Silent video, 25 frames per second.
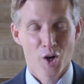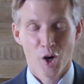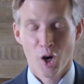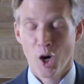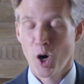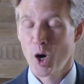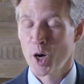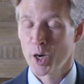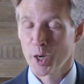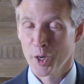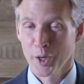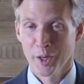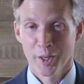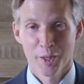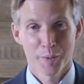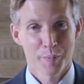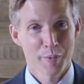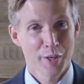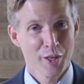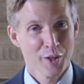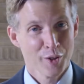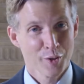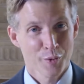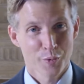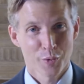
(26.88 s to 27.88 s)
are going to
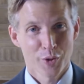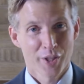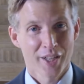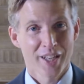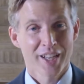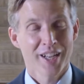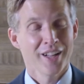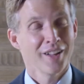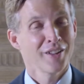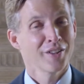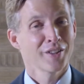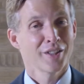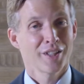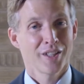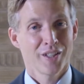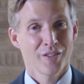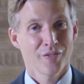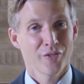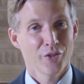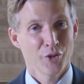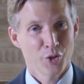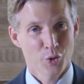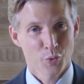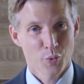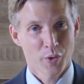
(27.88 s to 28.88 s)
be the reality of
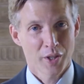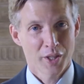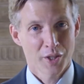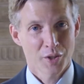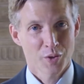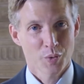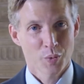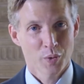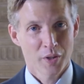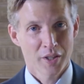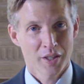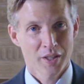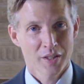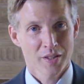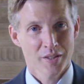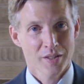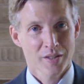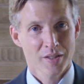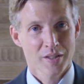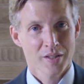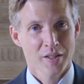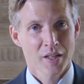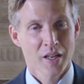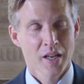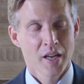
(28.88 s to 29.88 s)
the 2020s.
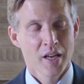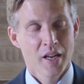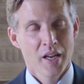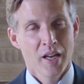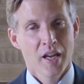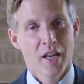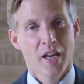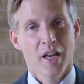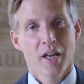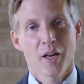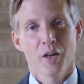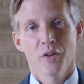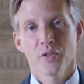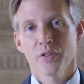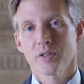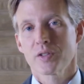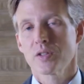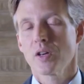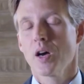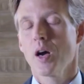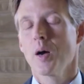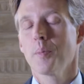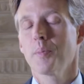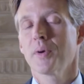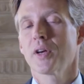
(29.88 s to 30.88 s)
And on the
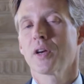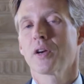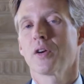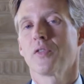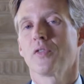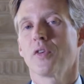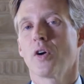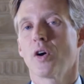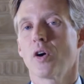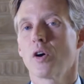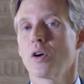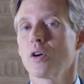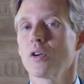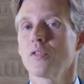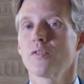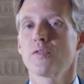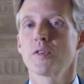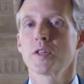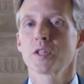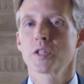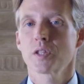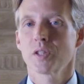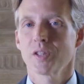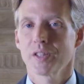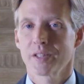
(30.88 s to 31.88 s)
topic of
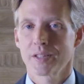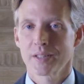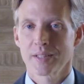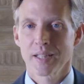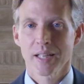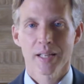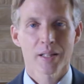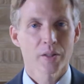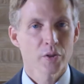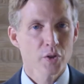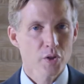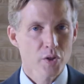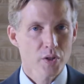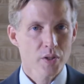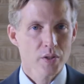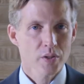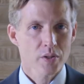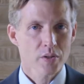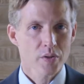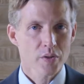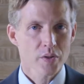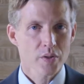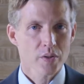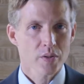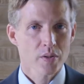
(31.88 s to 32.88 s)
artificial
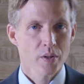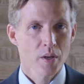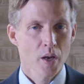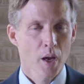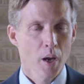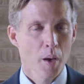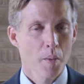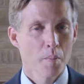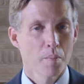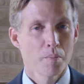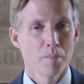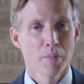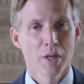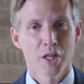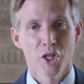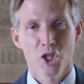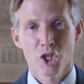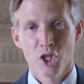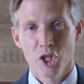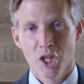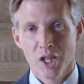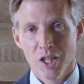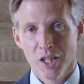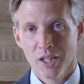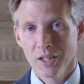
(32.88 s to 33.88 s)
intelligence,
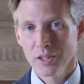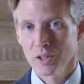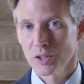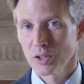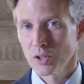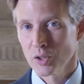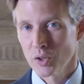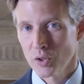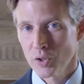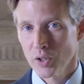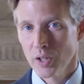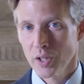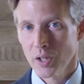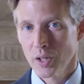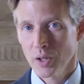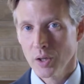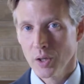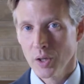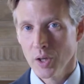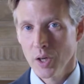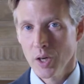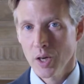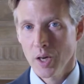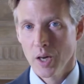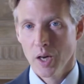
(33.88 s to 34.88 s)
machine learning,
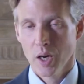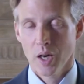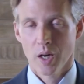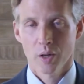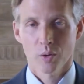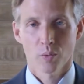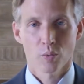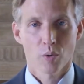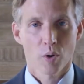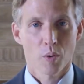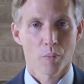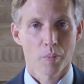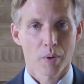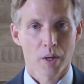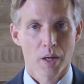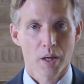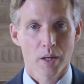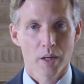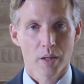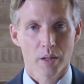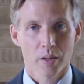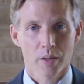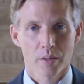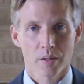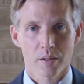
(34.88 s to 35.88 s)
and
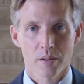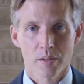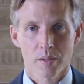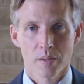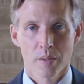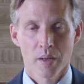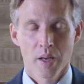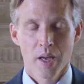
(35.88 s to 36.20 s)
robotics,